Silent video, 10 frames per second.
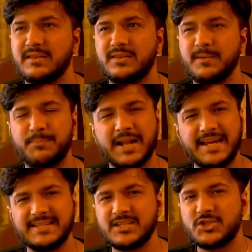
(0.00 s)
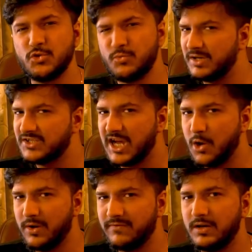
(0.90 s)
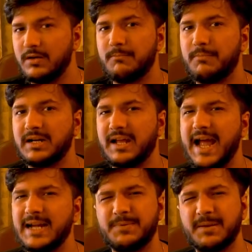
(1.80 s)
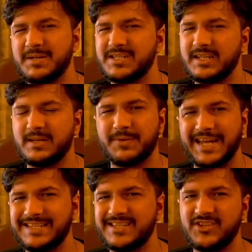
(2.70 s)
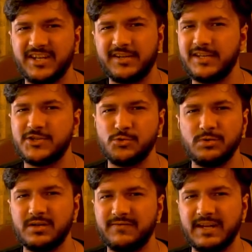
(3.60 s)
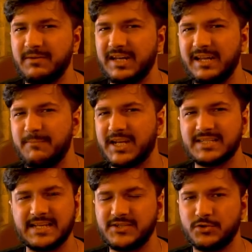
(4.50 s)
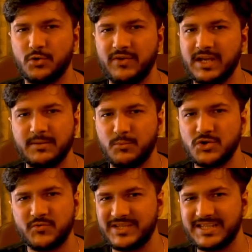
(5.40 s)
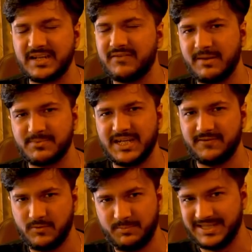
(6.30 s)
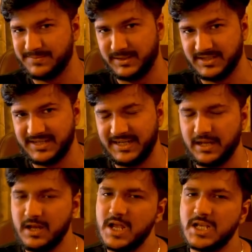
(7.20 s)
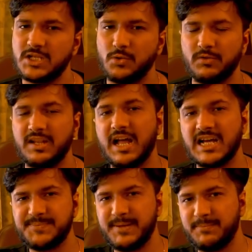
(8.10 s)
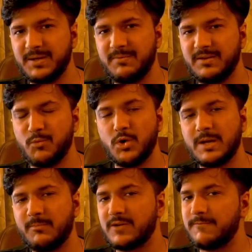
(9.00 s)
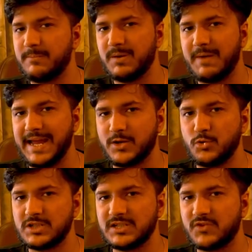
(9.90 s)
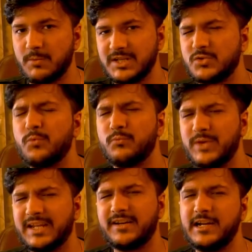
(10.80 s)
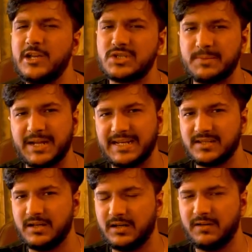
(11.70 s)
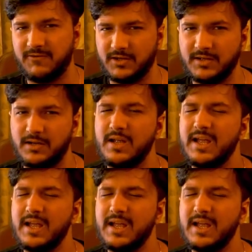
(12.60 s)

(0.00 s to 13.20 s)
the price is too much, however, but at Prepinsta, the price is generally student friendly, because as you know, we are the most visited website for placements, right? So last people, more number of people buy courses from us, so we can reduce the price a little further.